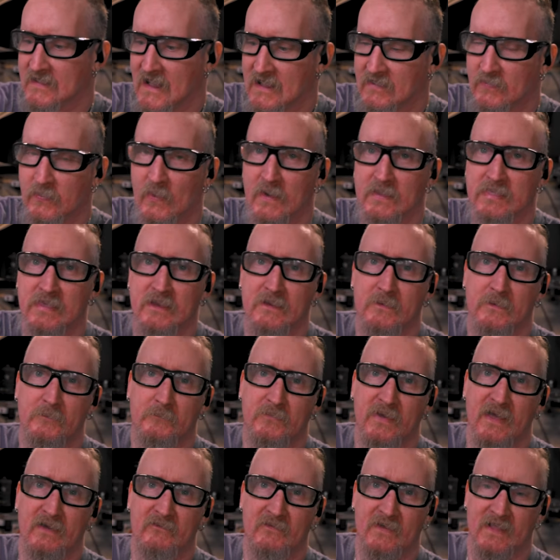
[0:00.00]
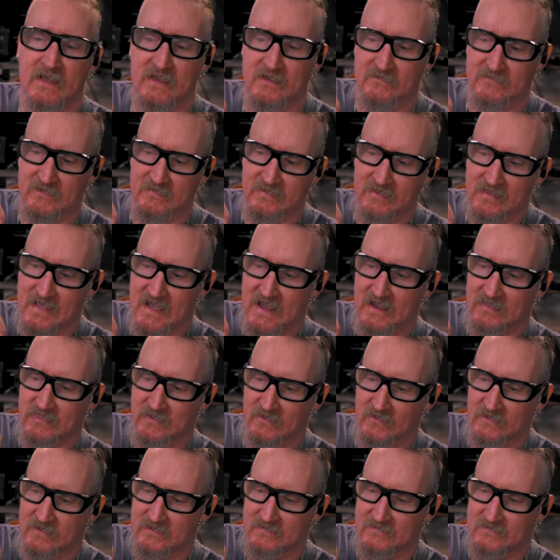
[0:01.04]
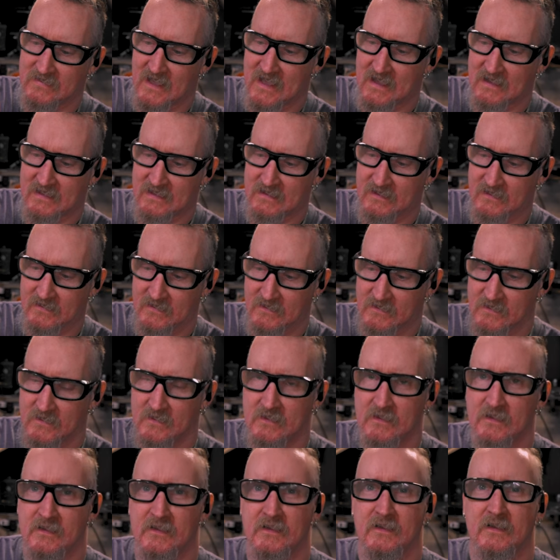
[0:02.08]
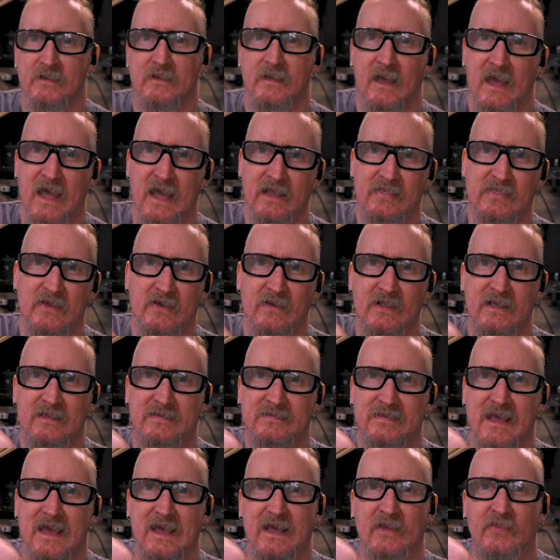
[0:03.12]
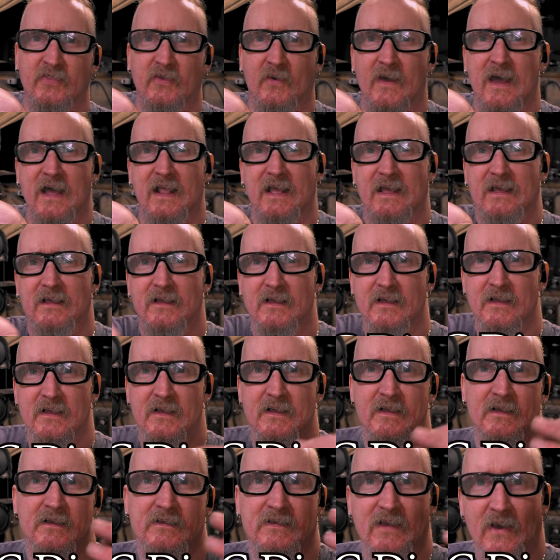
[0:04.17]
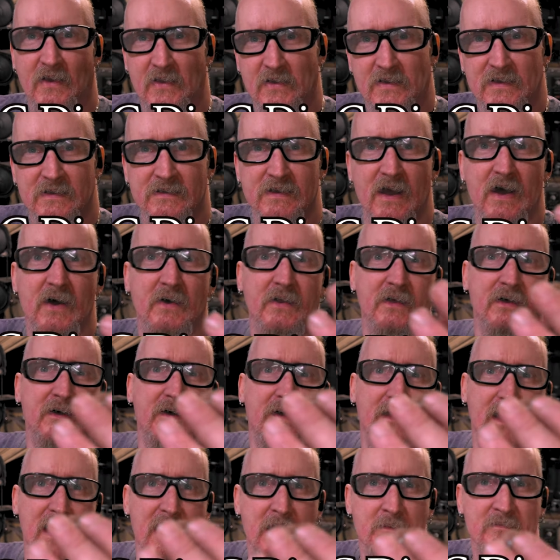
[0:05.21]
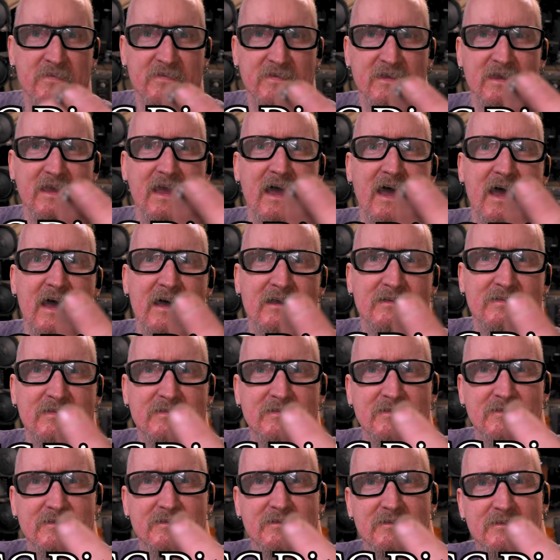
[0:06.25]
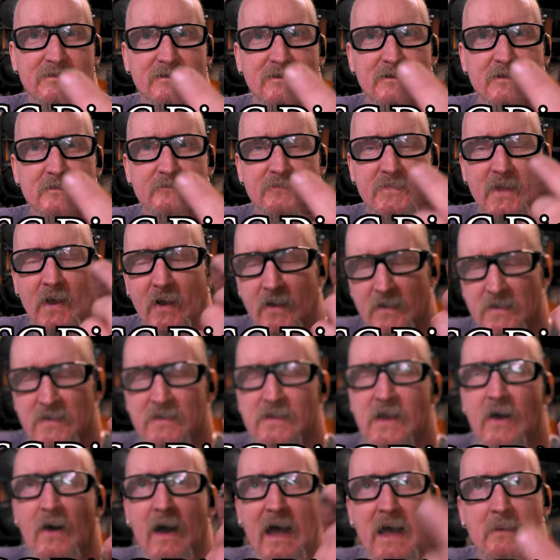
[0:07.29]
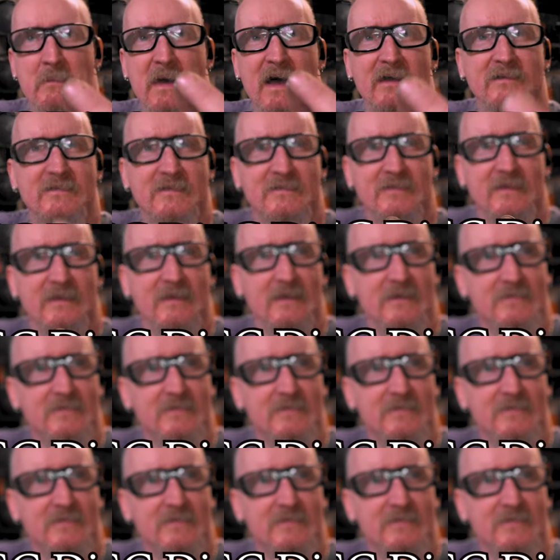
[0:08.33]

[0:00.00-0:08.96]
That's what the pivot is. It's an 830 second, 830 second threaded. So you can go to MCS or you go MSC.